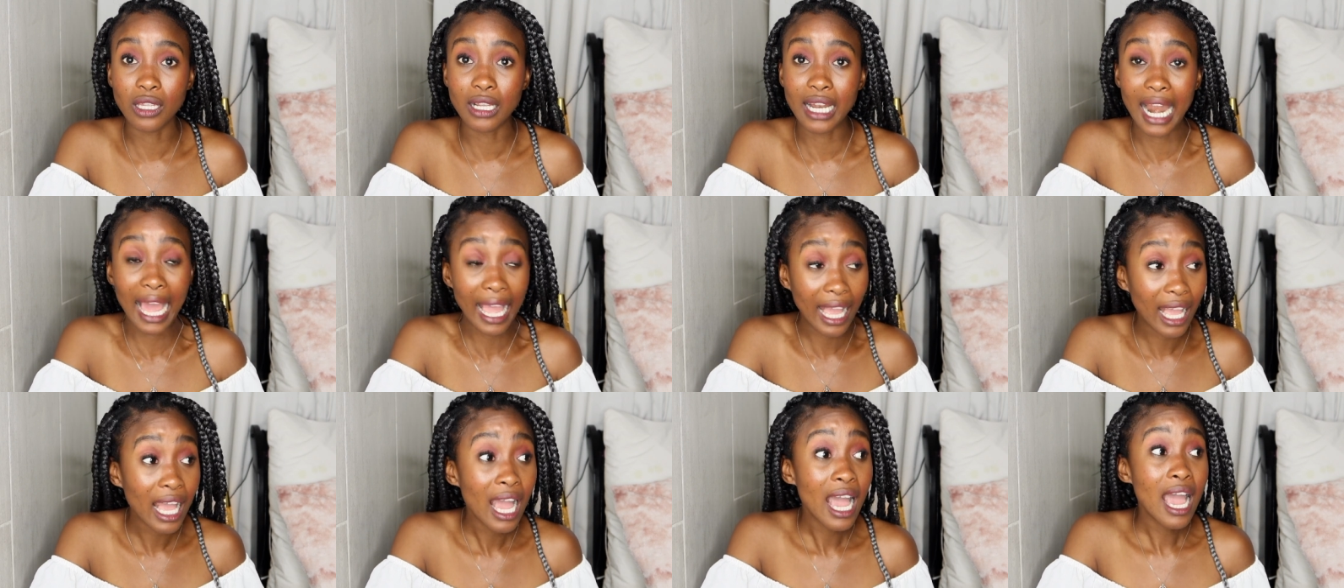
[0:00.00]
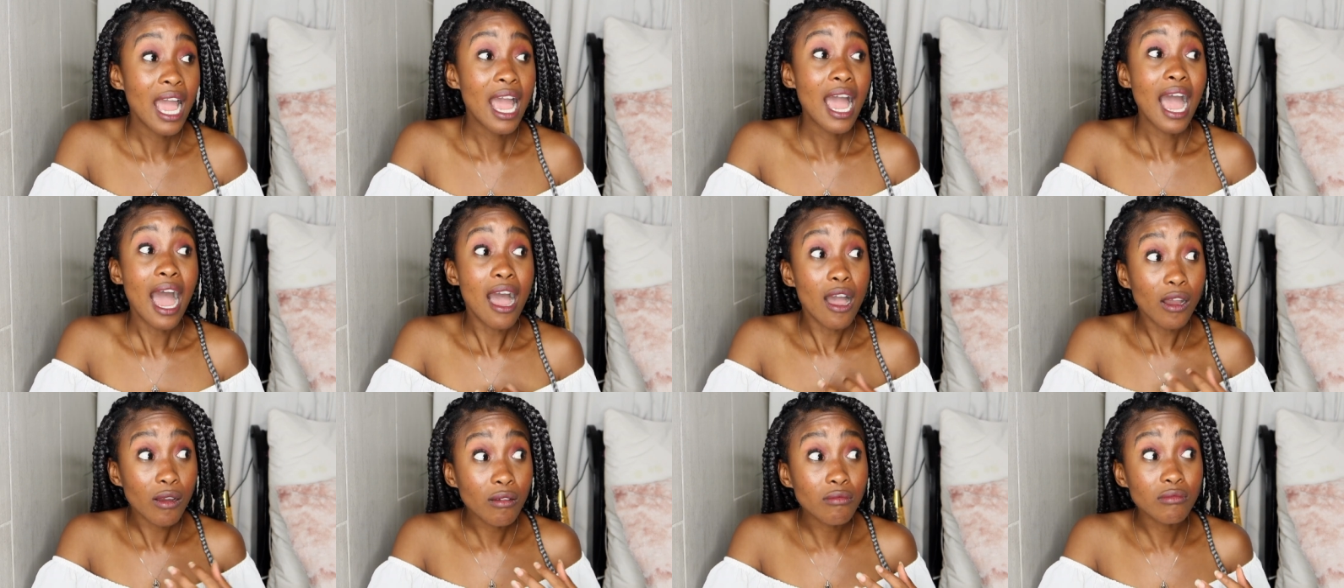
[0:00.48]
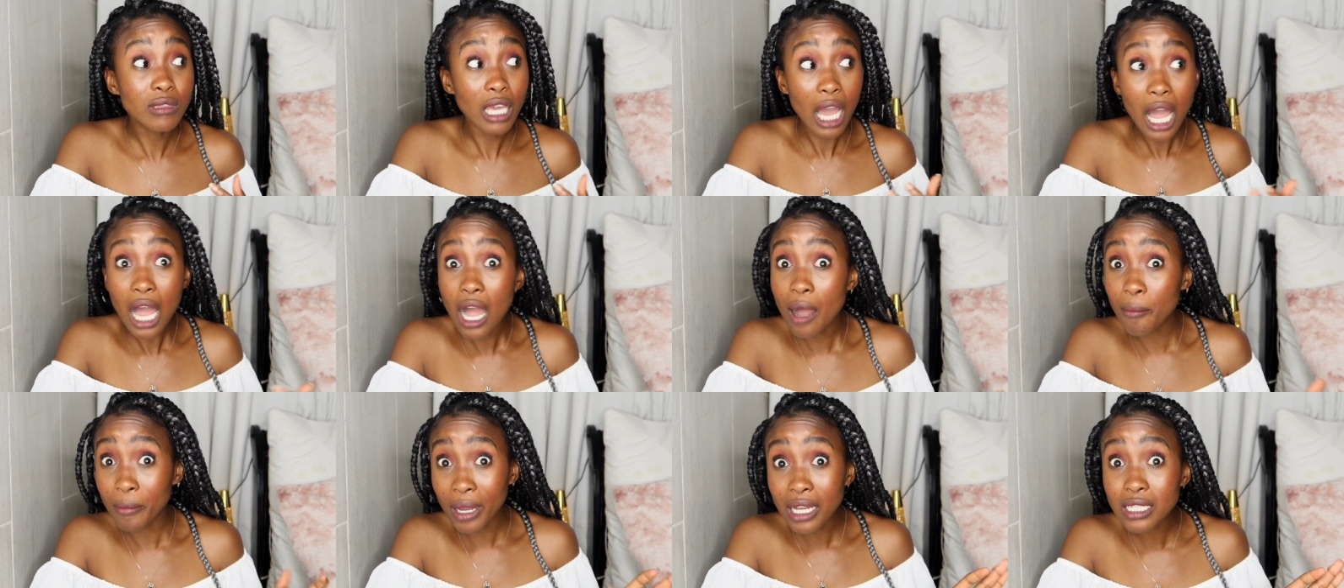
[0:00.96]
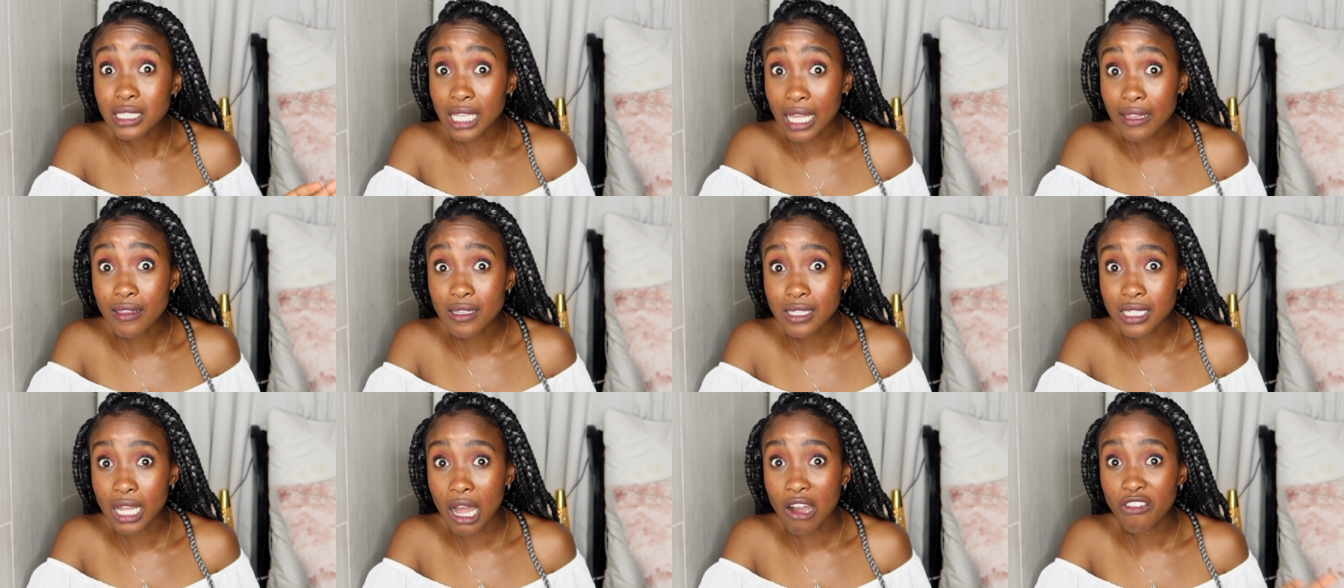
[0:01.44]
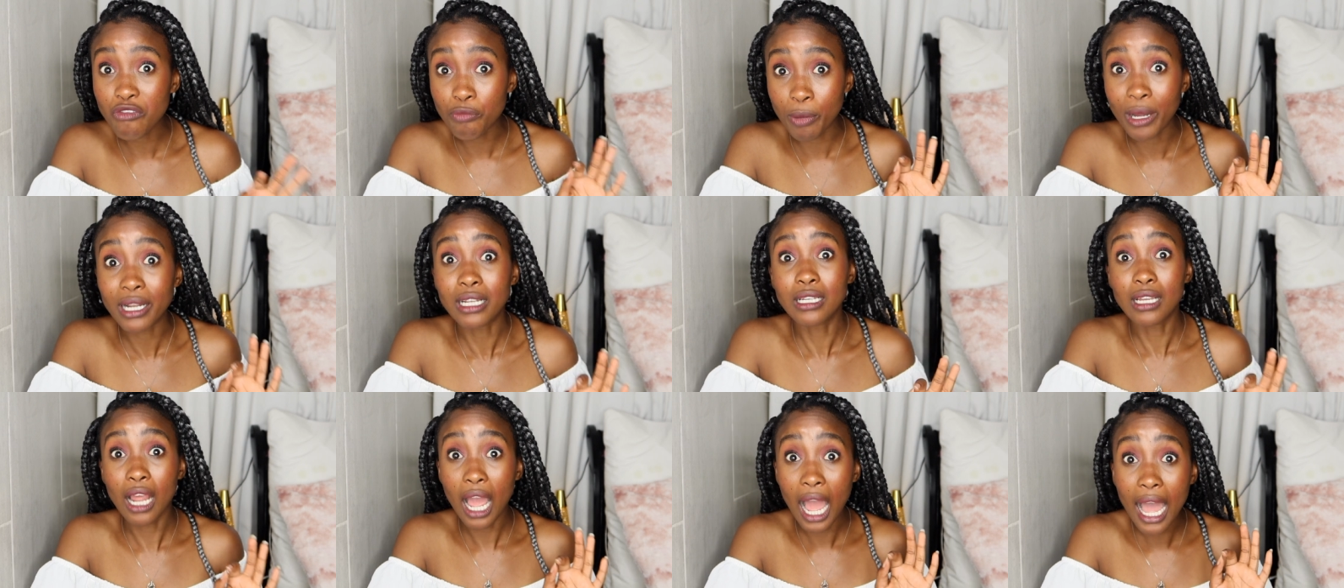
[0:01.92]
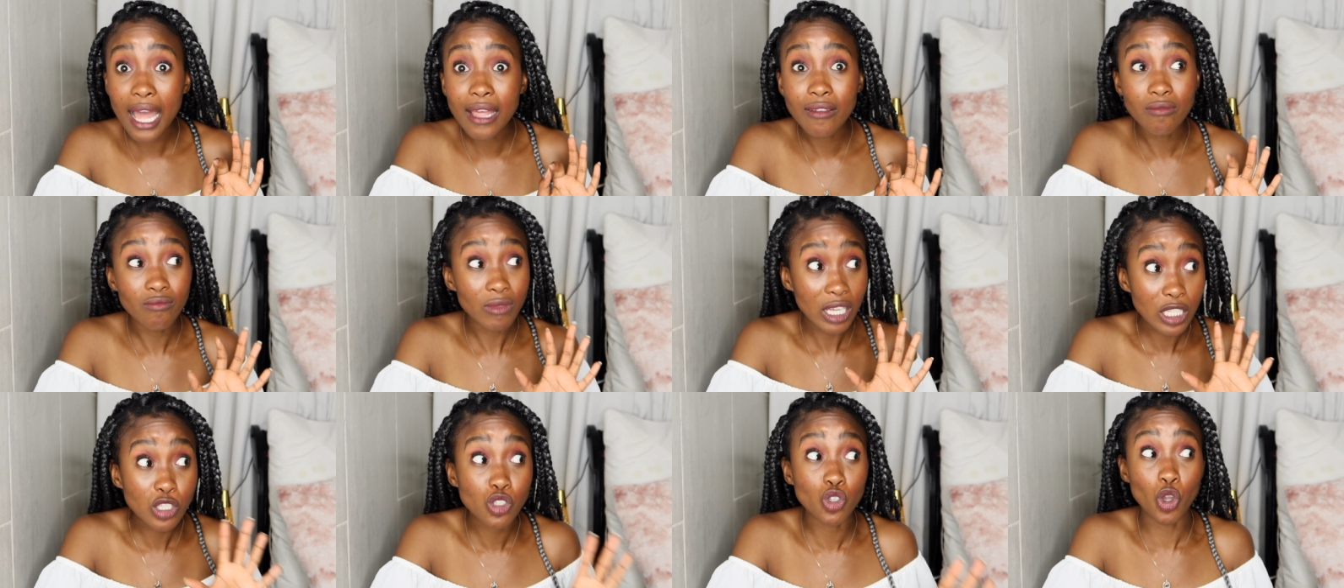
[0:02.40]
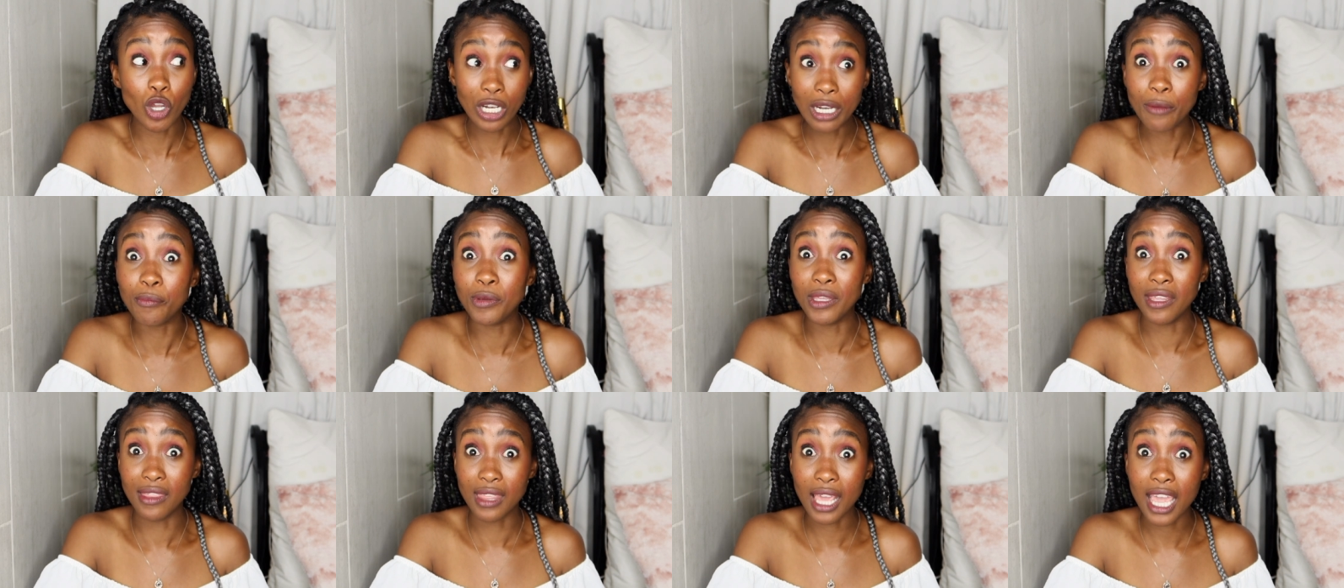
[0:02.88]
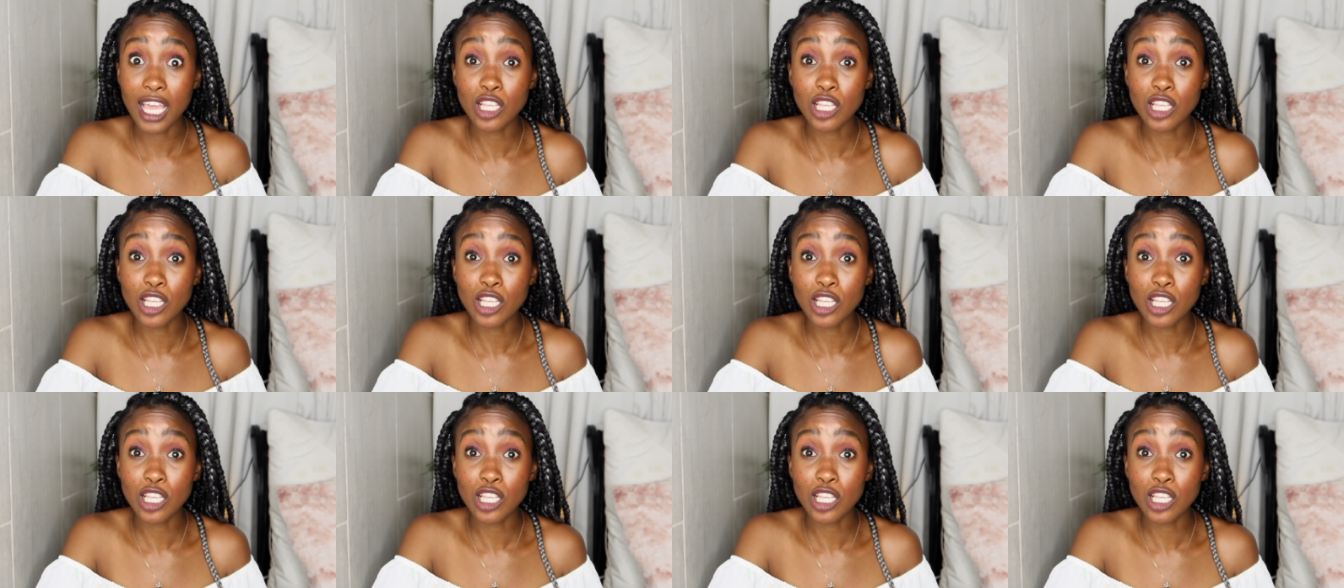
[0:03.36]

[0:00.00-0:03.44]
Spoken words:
Like, yeah, amongst other stuff, but it's gonna be there.